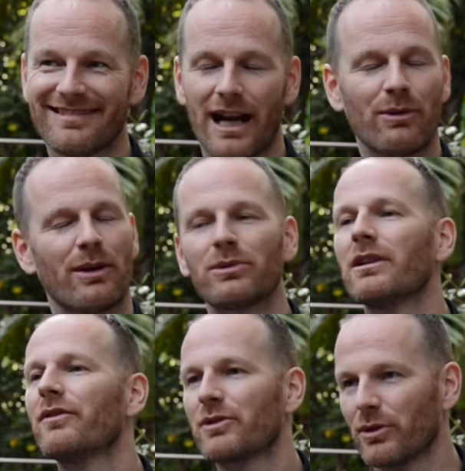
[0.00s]
I would
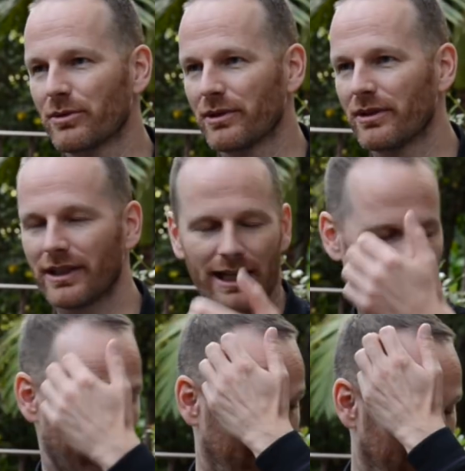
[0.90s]
love to work with her
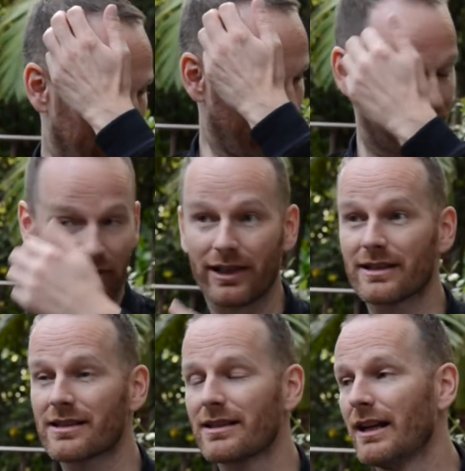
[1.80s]
again. We're very good
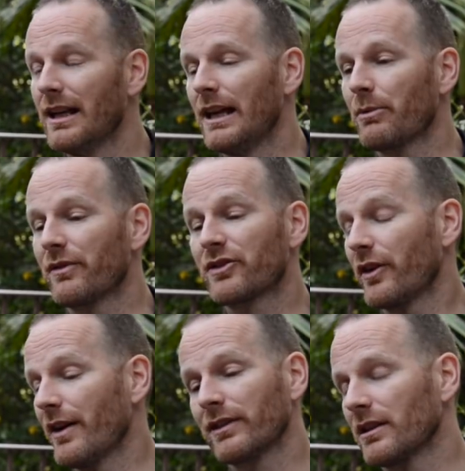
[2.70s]
friends, and we've
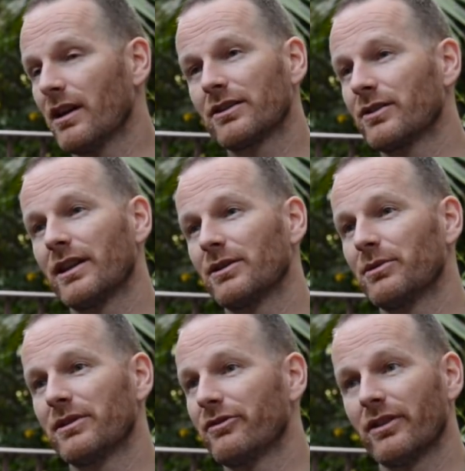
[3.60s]
traveled a lot together
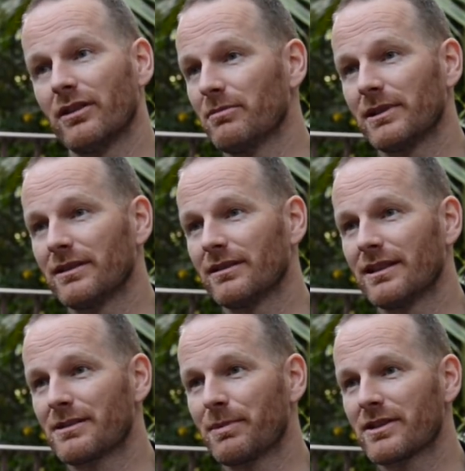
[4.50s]
with the film, and
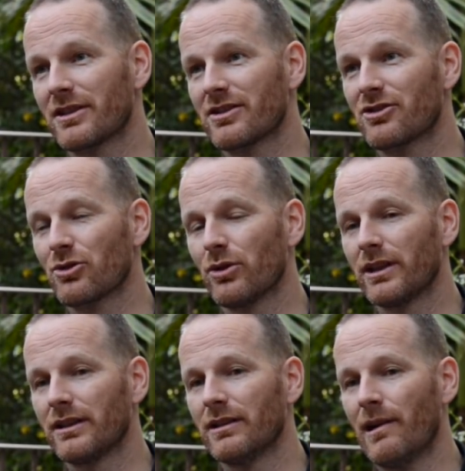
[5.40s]
it's been such a
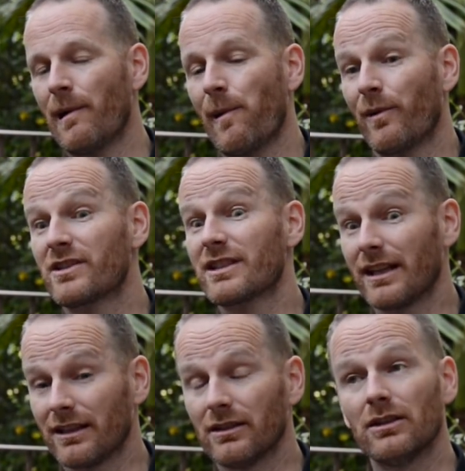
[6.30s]
joy, and she's
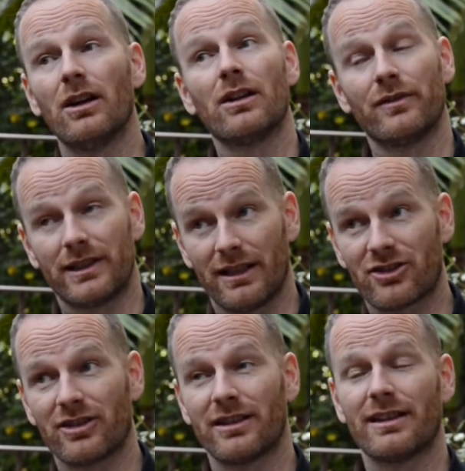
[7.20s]
getting a lot of
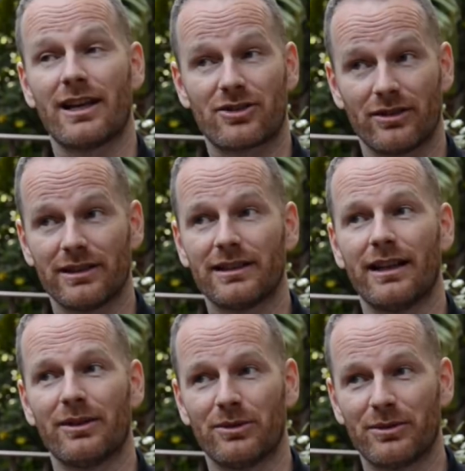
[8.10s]
attention internationally
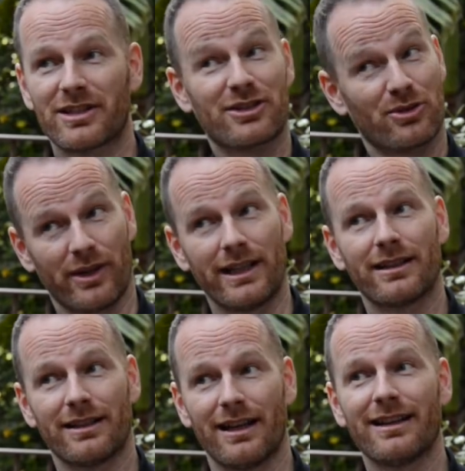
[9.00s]
now, which is
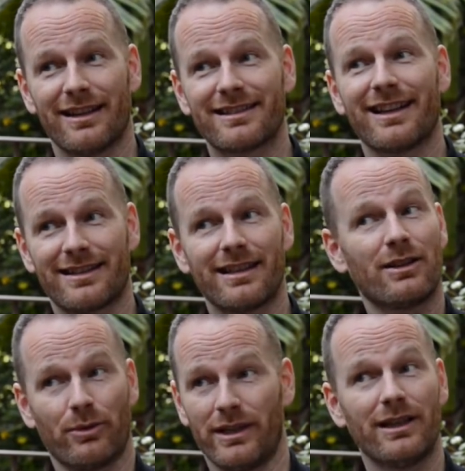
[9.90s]
great. And I
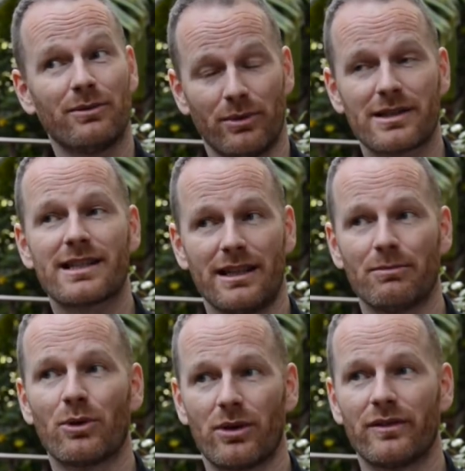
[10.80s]
think we will see
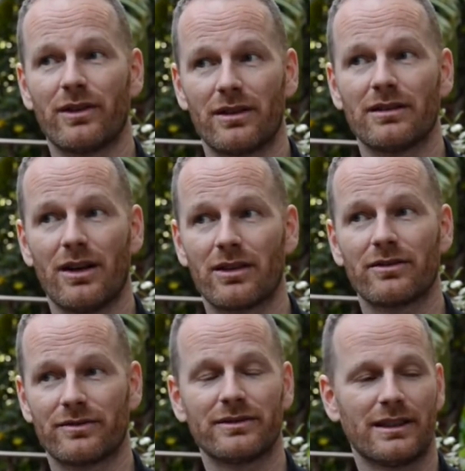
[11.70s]
more of her, a lot
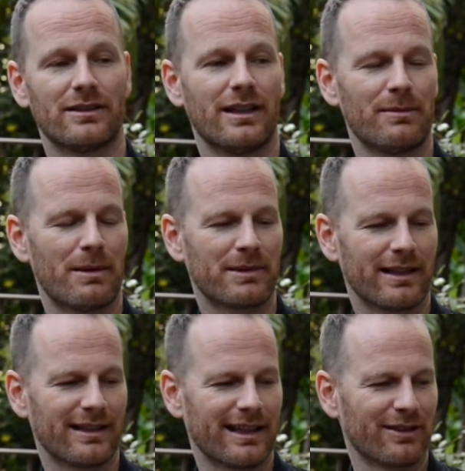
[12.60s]
of, you know, I'm
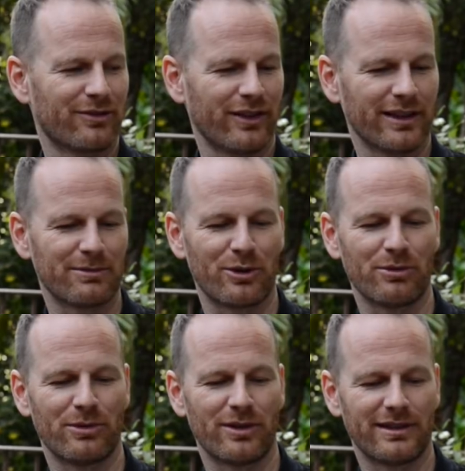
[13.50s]
getting a feeling more
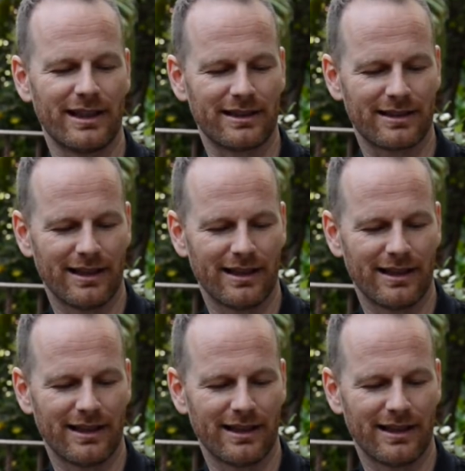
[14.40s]
and more that